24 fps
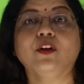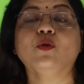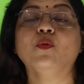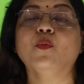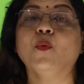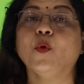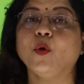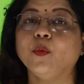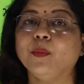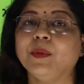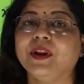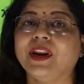You
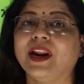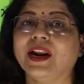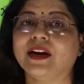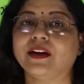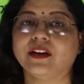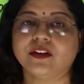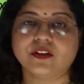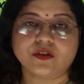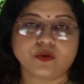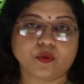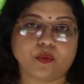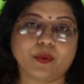won't be
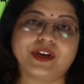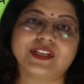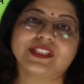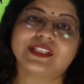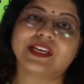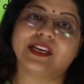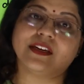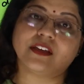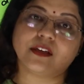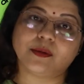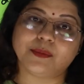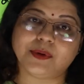writing square
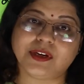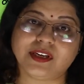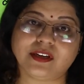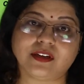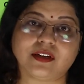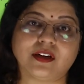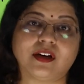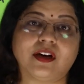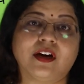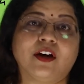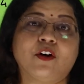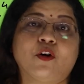
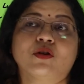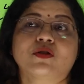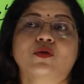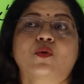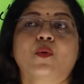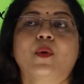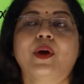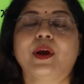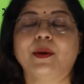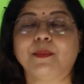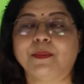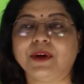centimeter or
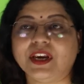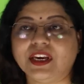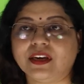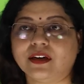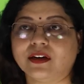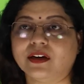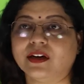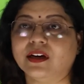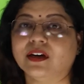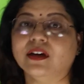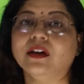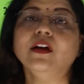square
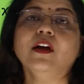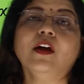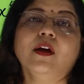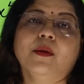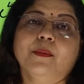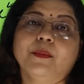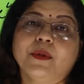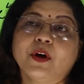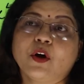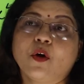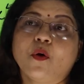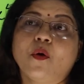meter
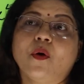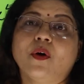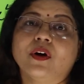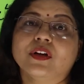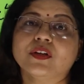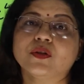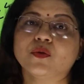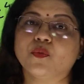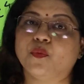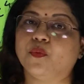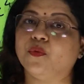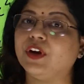
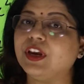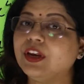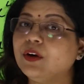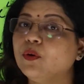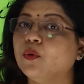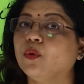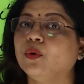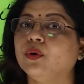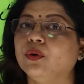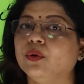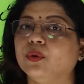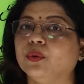because we
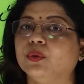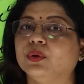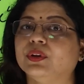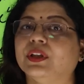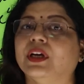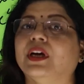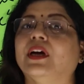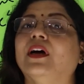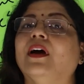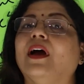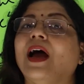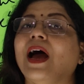don't know
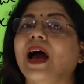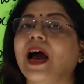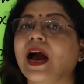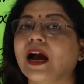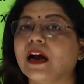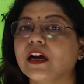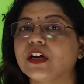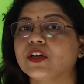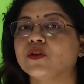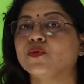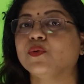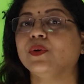the
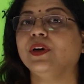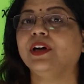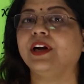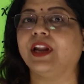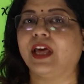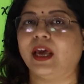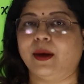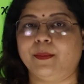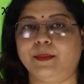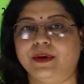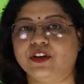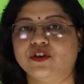actual
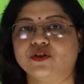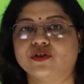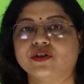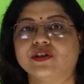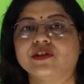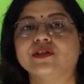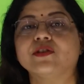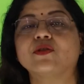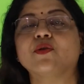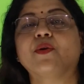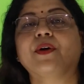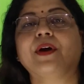
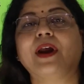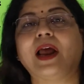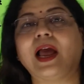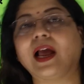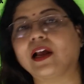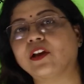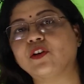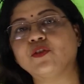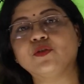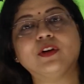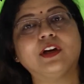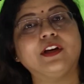dimensions or
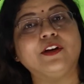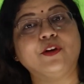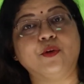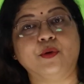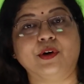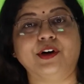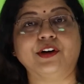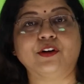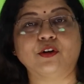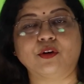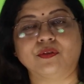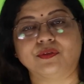actual
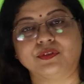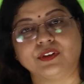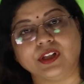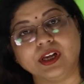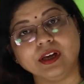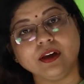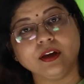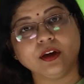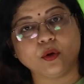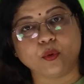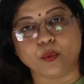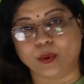unit of the
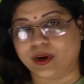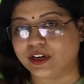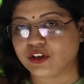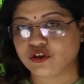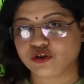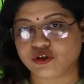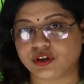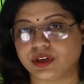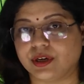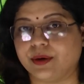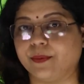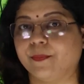
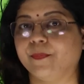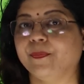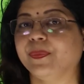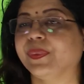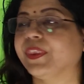question.